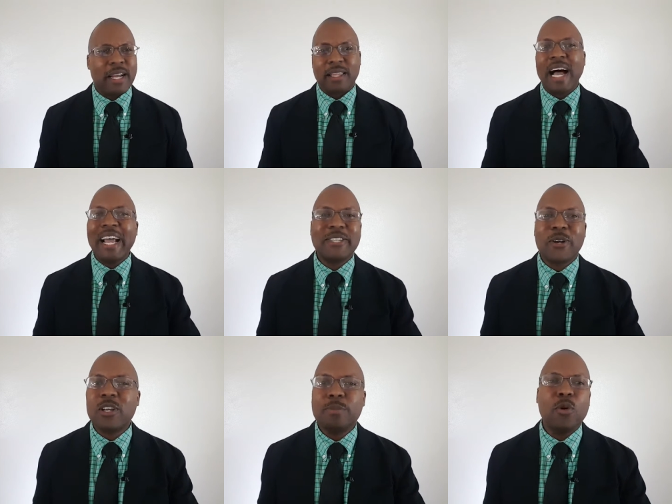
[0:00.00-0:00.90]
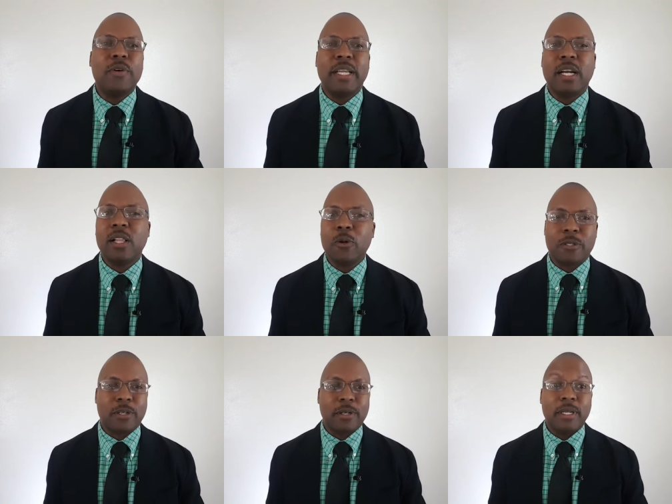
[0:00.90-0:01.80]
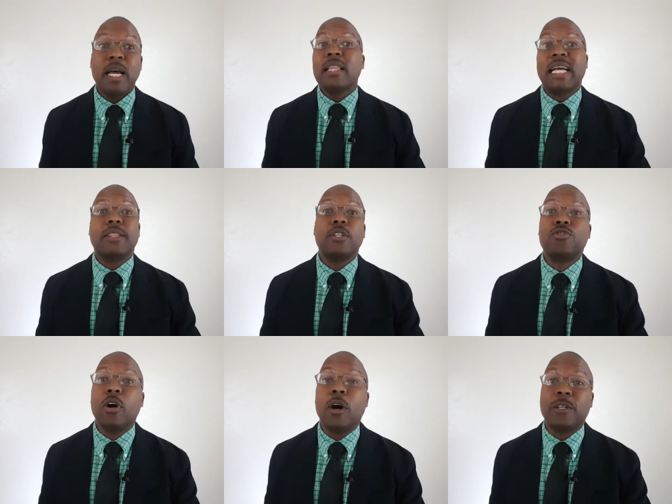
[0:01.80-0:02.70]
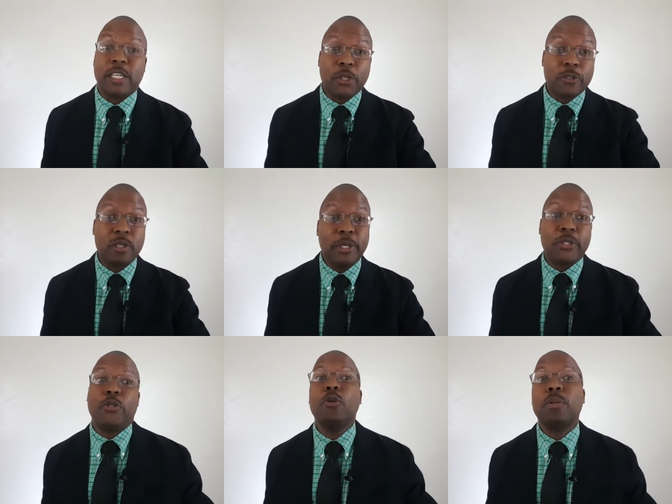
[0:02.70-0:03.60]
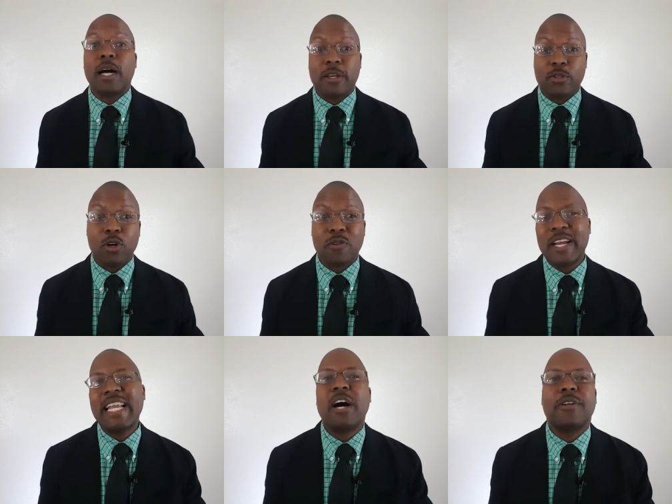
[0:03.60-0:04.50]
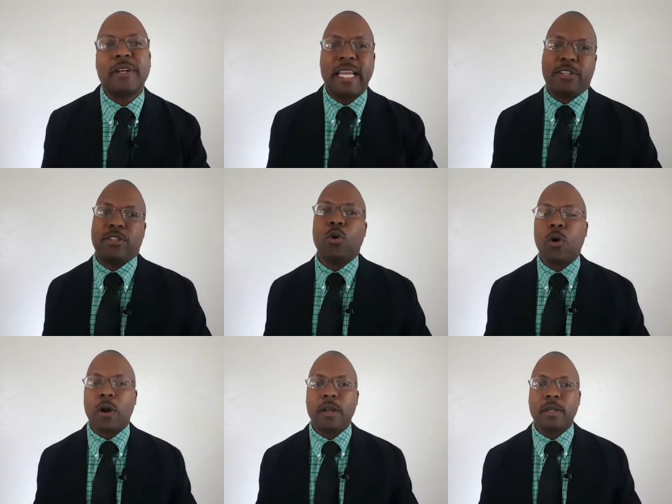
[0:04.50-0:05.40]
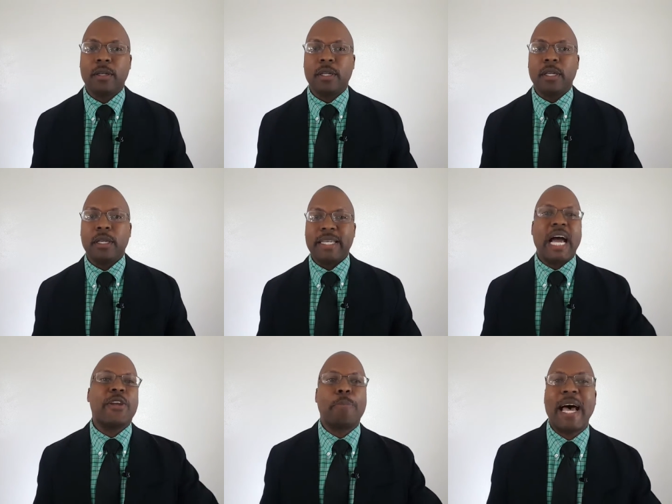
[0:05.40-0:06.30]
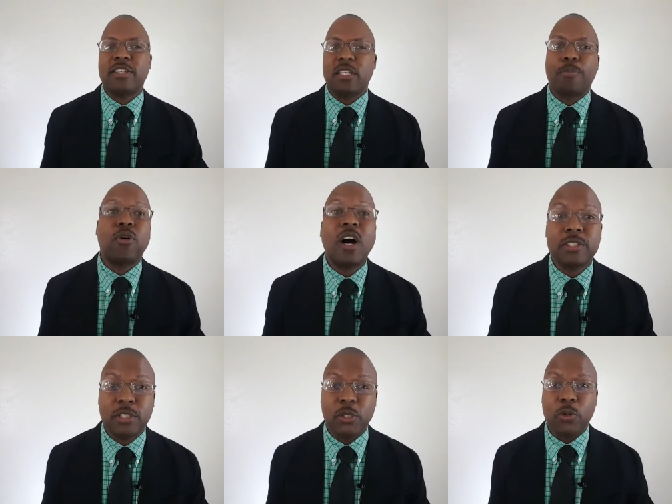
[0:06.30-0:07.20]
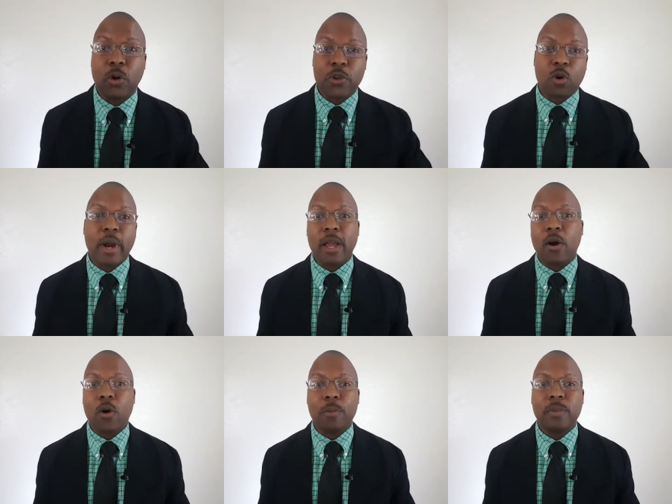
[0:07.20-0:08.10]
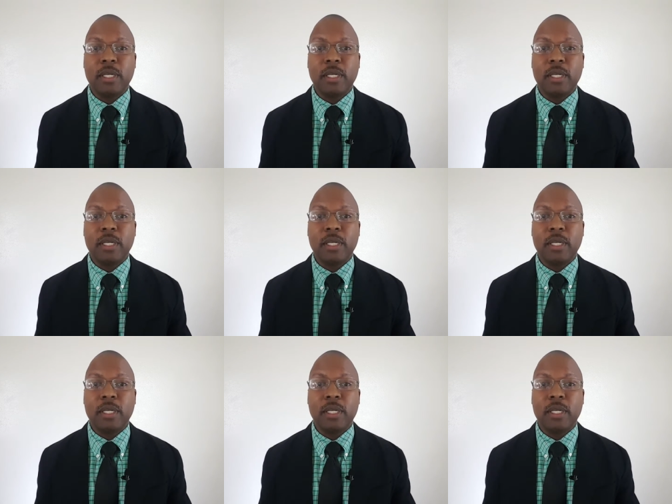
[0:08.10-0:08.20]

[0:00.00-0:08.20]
Goliath starts moving in closer, like the drugs that used to be 2 blocks over and now they're next door. Now you're passing a prostitute on your way home.